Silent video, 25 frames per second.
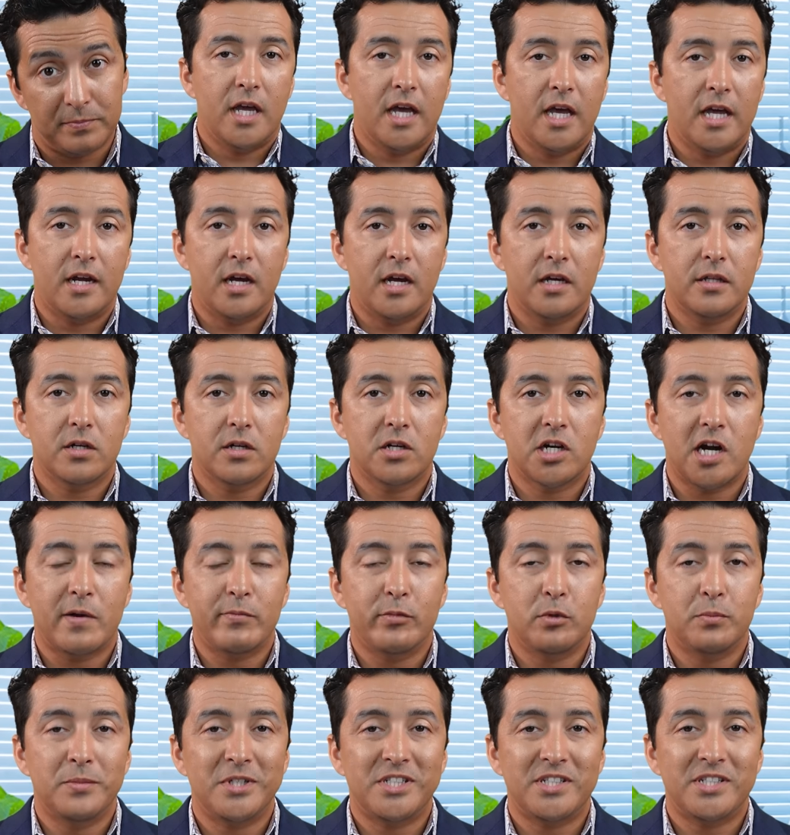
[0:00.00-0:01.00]
Another
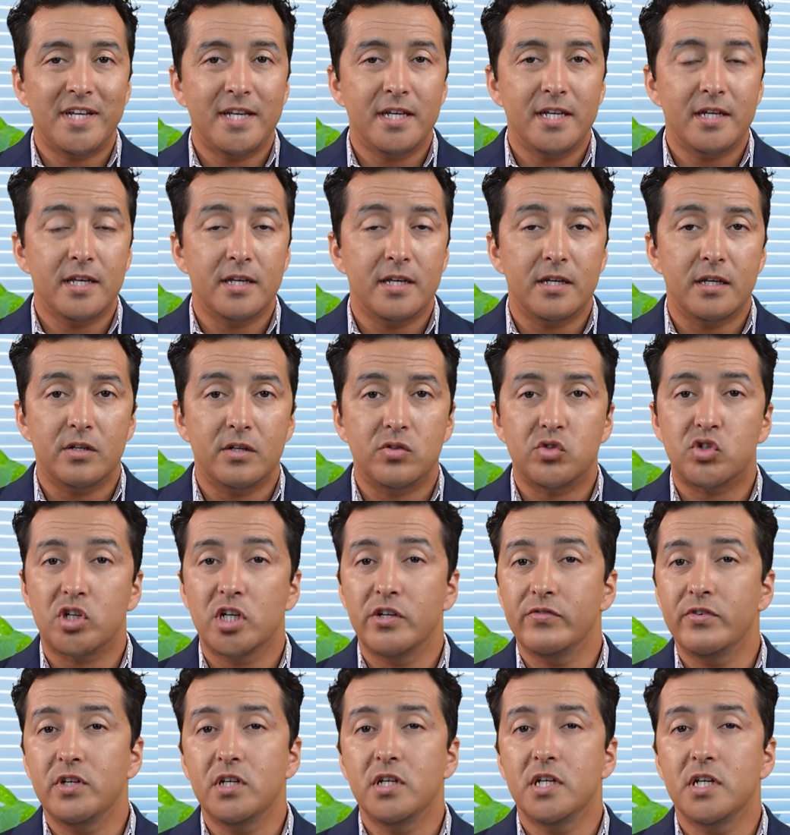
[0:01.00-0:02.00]
common mistake is,
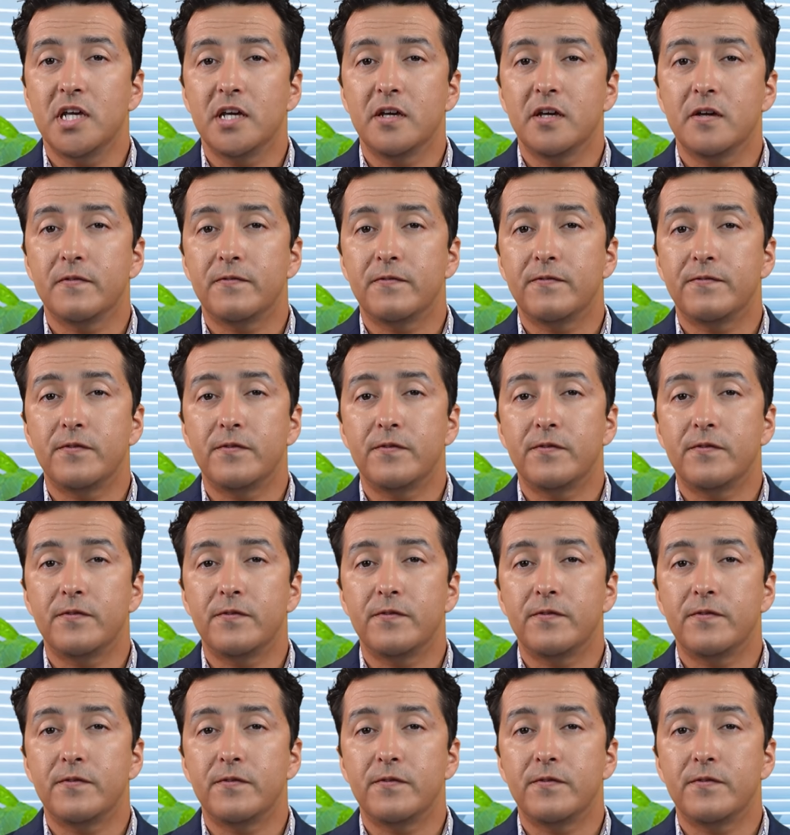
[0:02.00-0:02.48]
even if